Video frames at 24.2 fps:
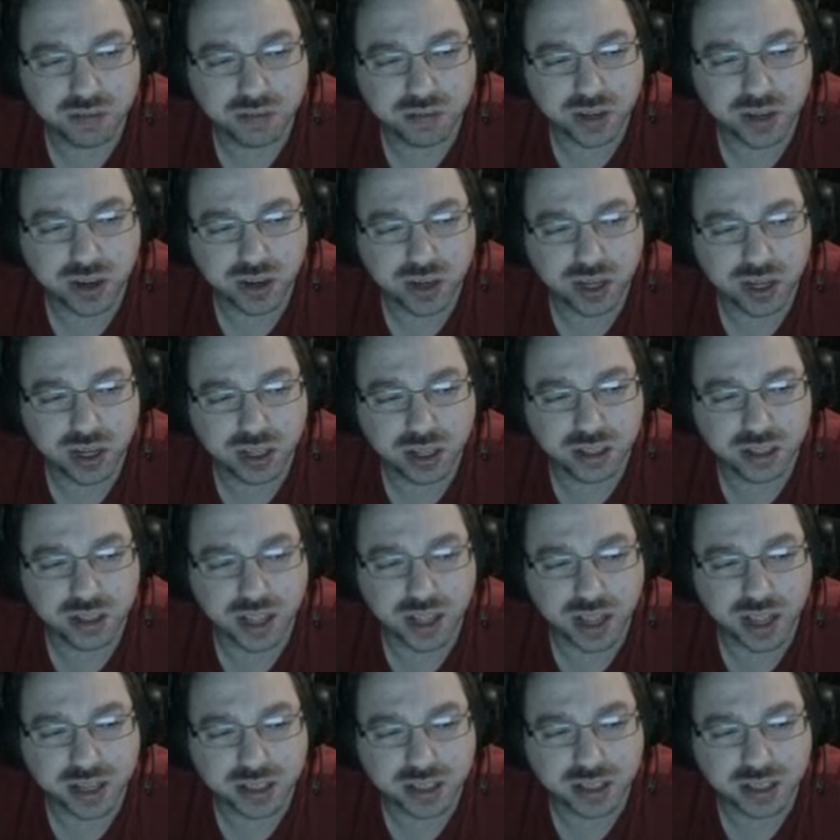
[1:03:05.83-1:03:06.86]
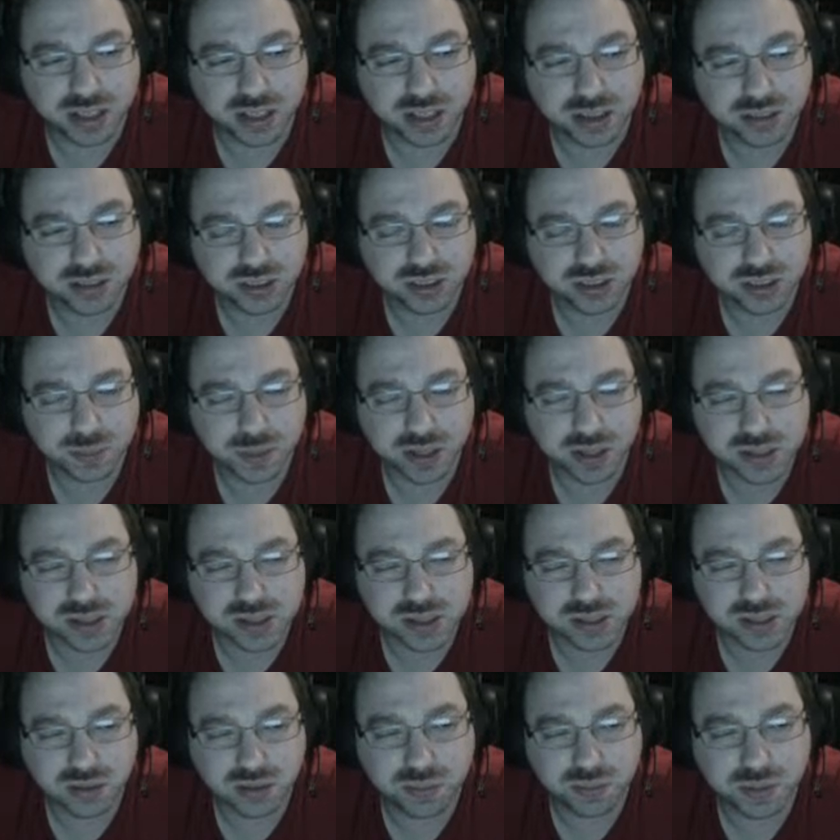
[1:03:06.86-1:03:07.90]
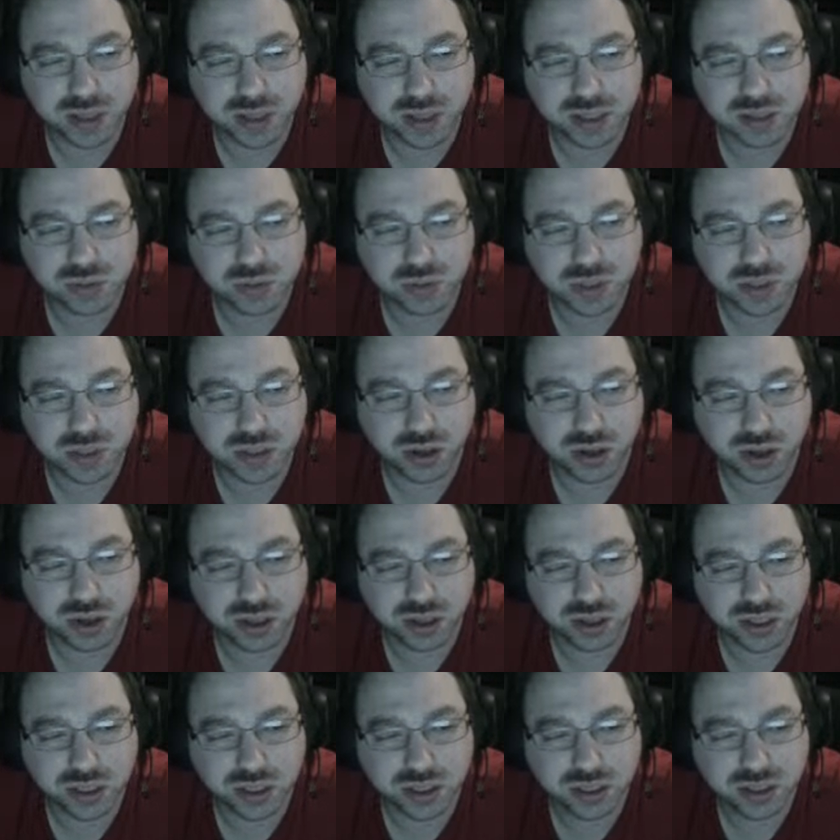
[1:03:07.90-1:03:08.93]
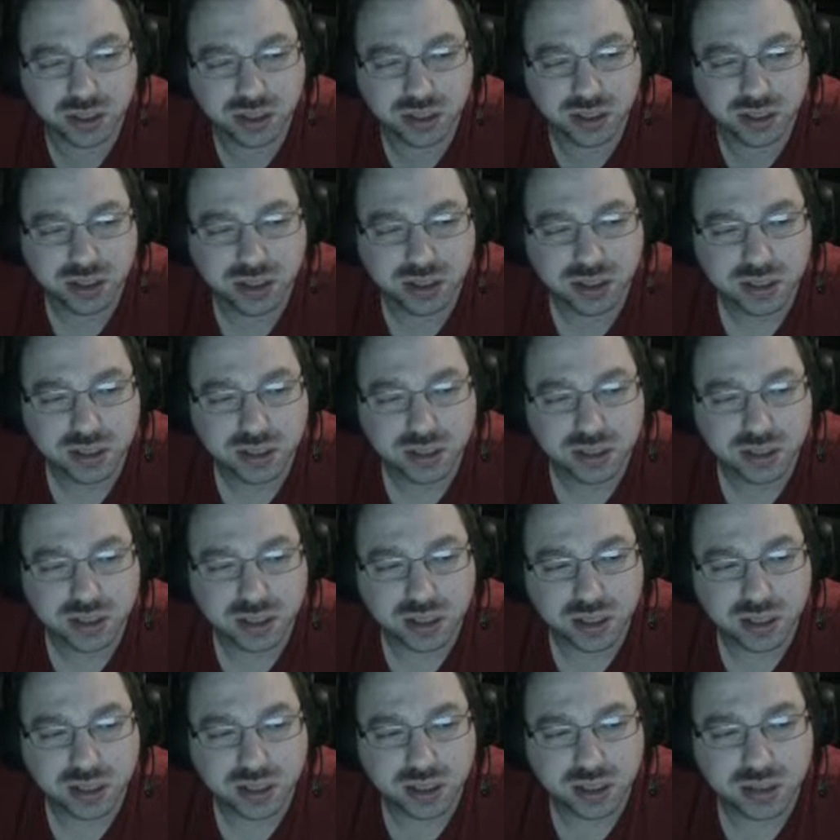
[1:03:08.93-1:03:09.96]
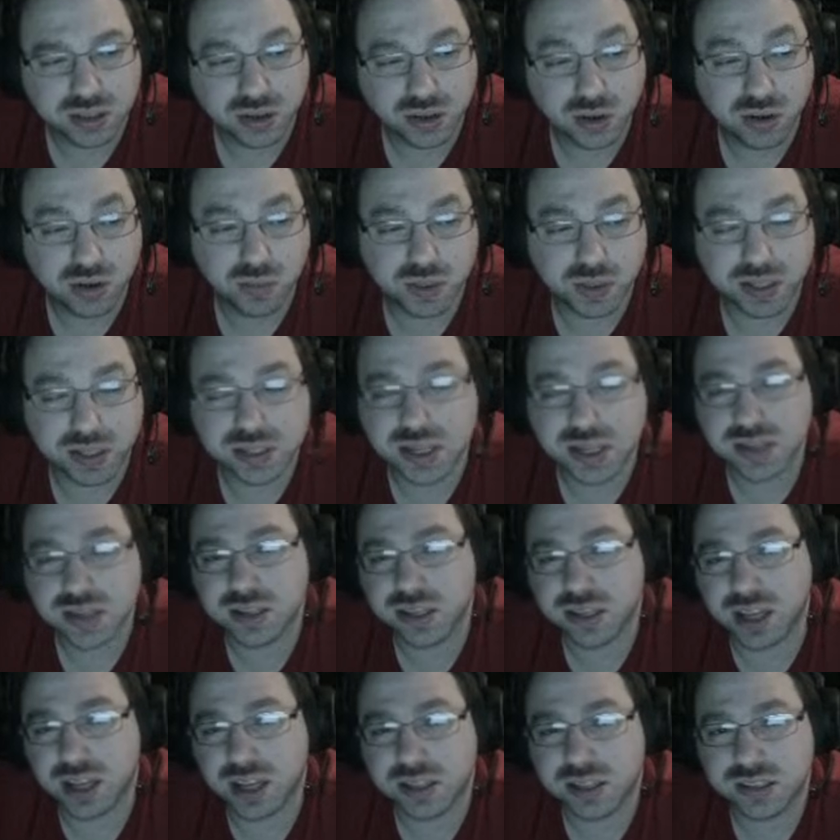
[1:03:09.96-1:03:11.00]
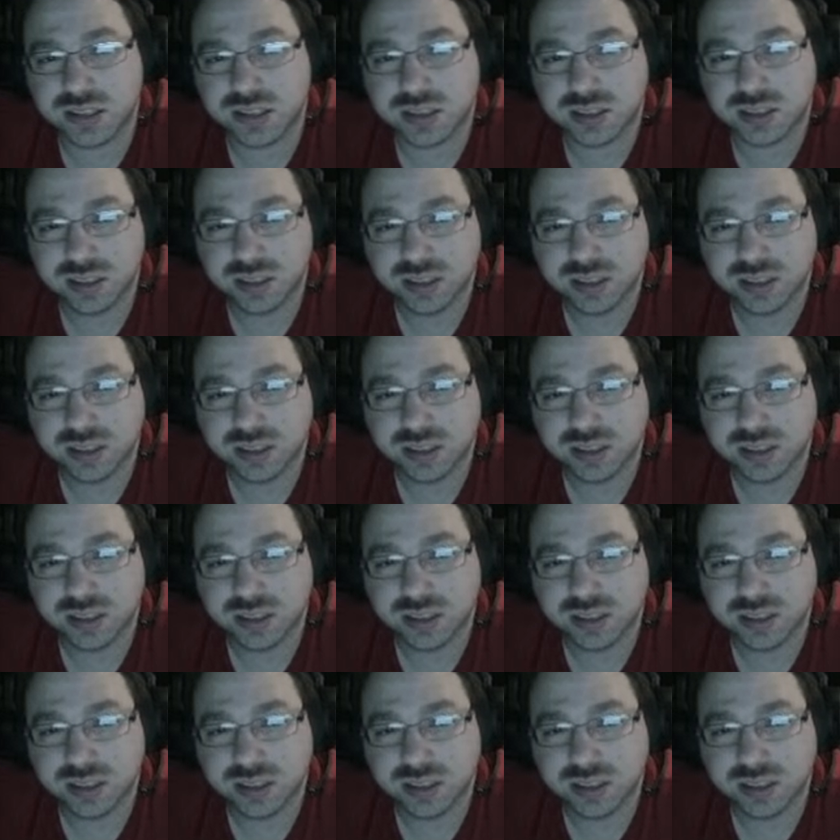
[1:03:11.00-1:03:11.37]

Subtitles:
Very unlikely, just because of the place we are in. Oh, but it says yes.